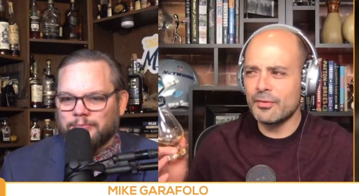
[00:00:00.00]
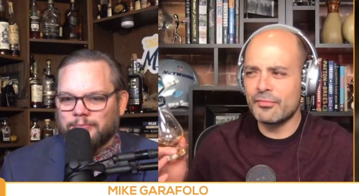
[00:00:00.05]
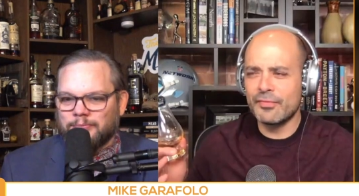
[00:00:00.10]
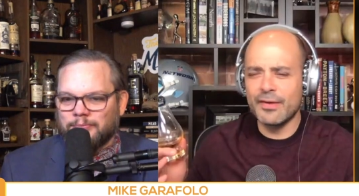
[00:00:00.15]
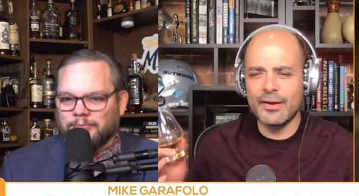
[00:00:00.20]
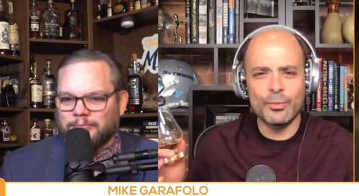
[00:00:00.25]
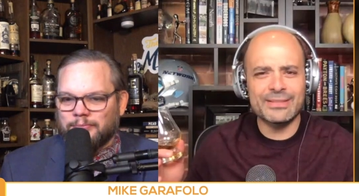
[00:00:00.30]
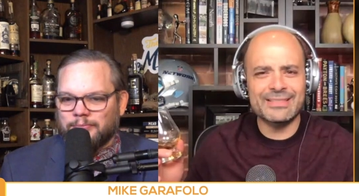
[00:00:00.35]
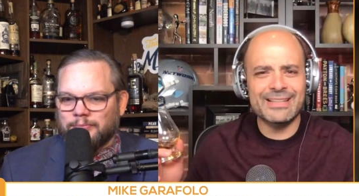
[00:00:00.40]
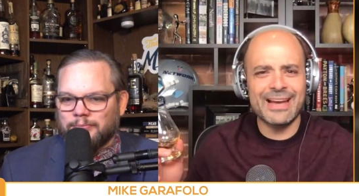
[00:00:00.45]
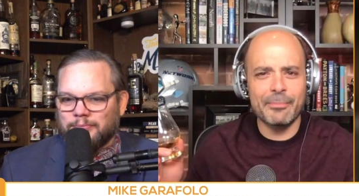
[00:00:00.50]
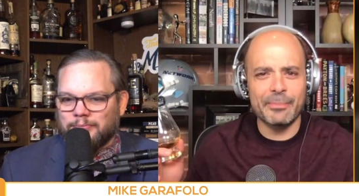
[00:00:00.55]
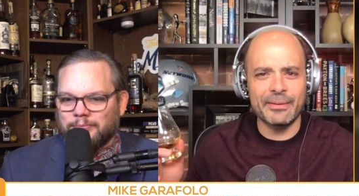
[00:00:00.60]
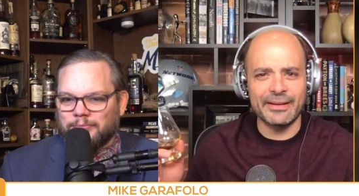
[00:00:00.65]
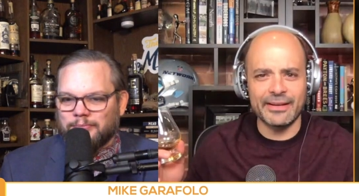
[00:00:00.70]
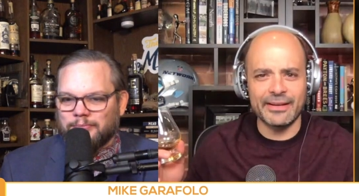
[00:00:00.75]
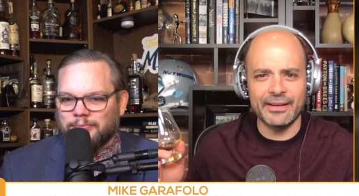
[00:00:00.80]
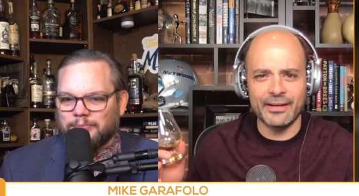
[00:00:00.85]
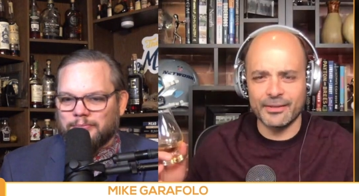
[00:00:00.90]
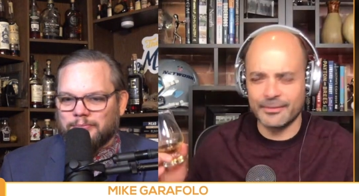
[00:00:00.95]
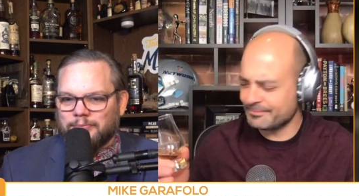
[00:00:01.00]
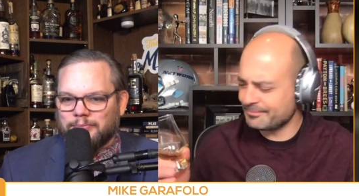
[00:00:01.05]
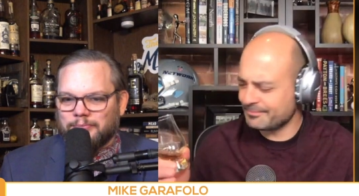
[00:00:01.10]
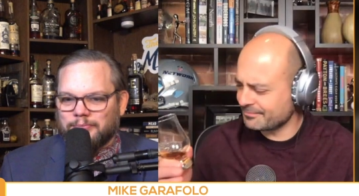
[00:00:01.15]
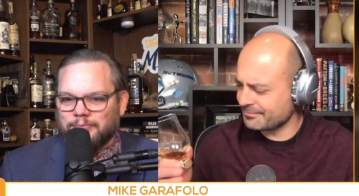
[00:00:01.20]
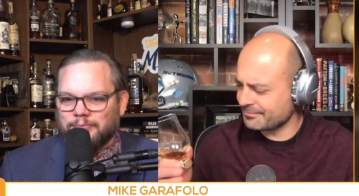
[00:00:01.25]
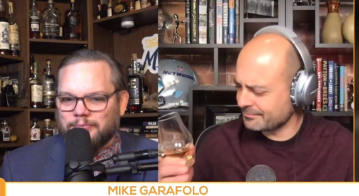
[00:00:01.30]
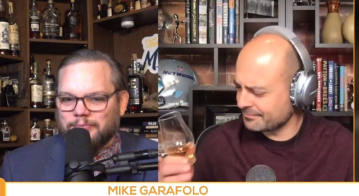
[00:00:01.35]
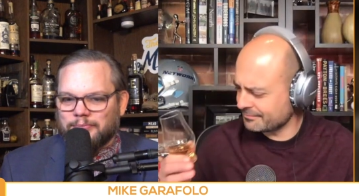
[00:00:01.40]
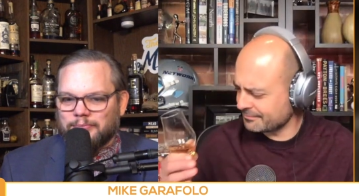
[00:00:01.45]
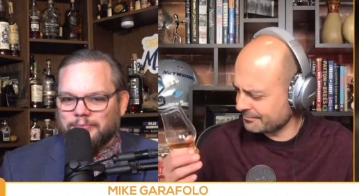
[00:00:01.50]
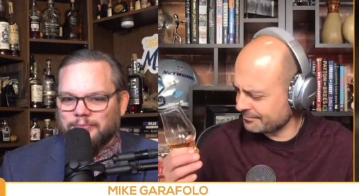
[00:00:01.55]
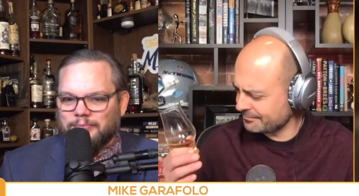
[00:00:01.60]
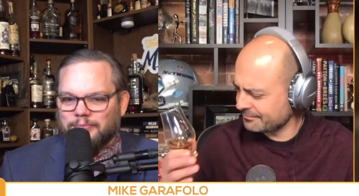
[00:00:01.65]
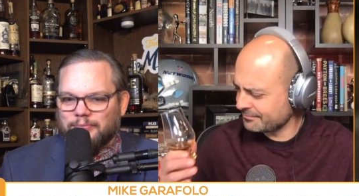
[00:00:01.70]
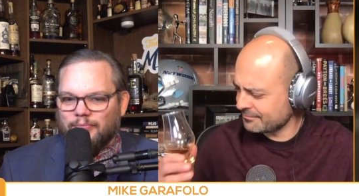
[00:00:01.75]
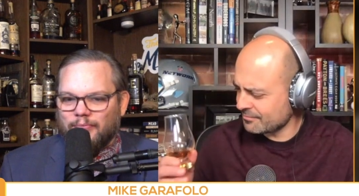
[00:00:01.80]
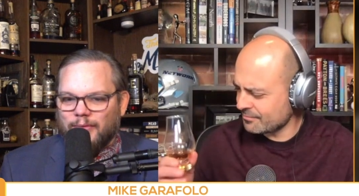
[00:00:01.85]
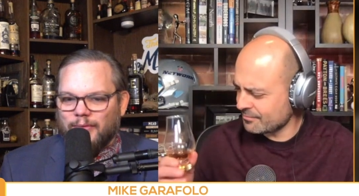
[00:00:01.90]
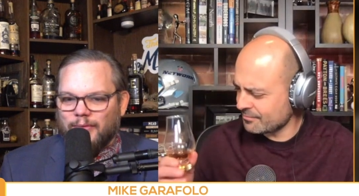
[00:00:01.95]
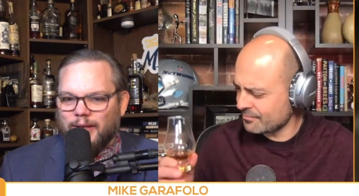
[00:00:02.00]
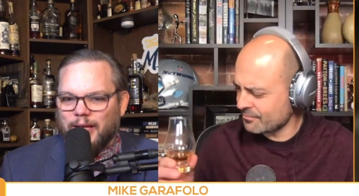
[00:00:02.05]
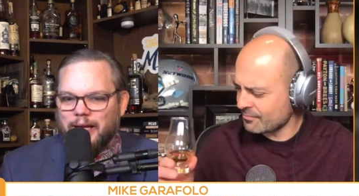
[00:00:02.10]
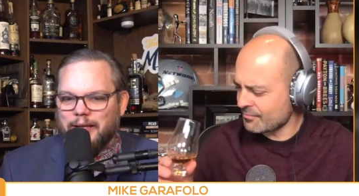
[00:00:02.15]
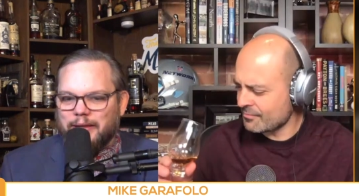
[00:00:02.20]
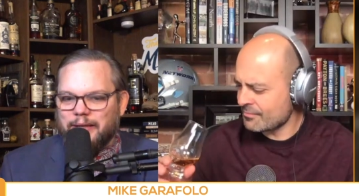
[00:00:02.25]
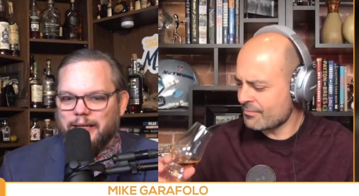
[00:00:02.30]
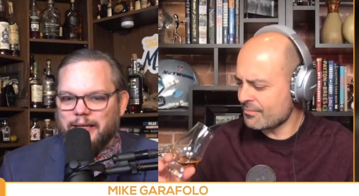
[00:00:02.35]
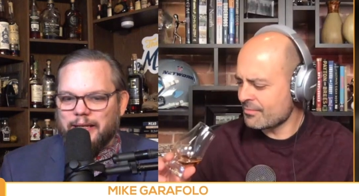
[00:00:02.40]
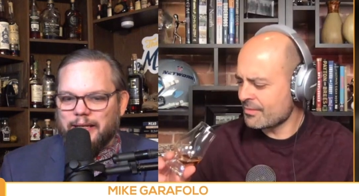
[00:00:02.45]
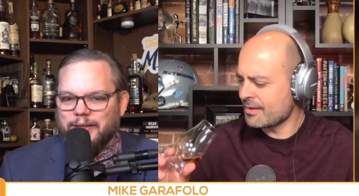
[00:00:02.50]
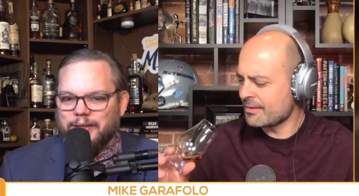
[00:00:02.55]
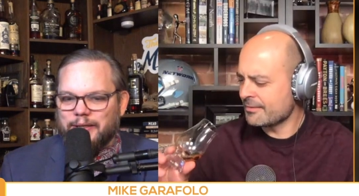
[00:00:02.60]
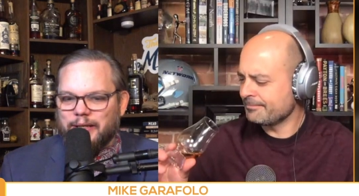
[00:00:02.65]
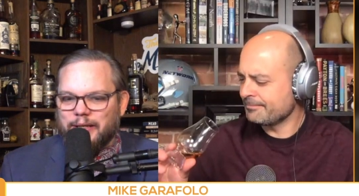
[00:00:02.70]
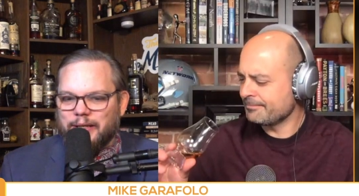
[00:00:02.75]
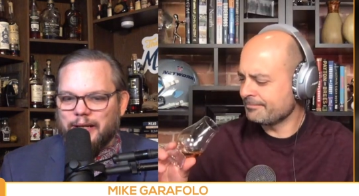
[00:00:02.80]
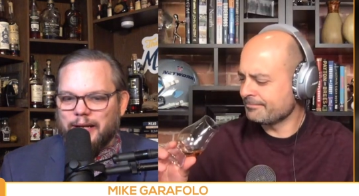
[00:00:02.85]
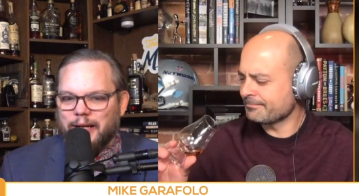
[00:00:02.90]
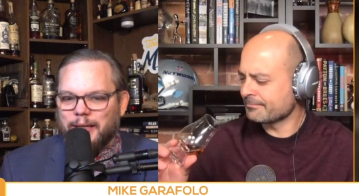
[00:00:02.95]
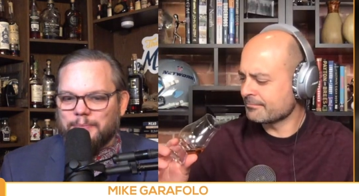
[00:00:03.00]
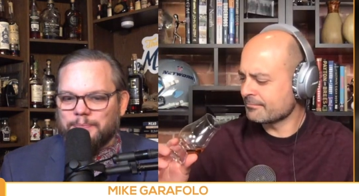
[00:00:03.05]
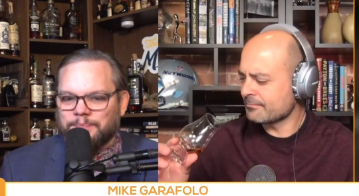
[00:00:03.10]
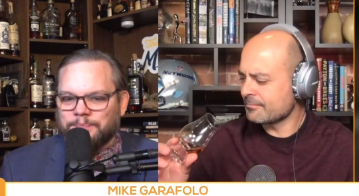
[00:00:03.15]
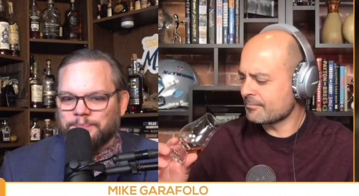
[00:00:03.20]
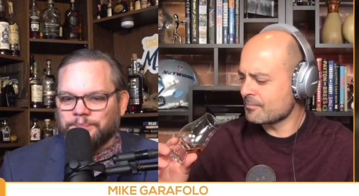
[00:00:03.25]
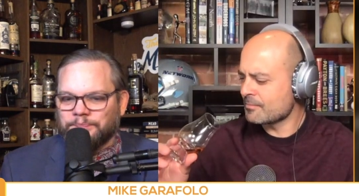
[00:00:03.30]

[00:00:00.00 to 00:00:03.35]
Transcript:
Speaker 1: Fred, what's happening here?
Speaker 2: That thing is um,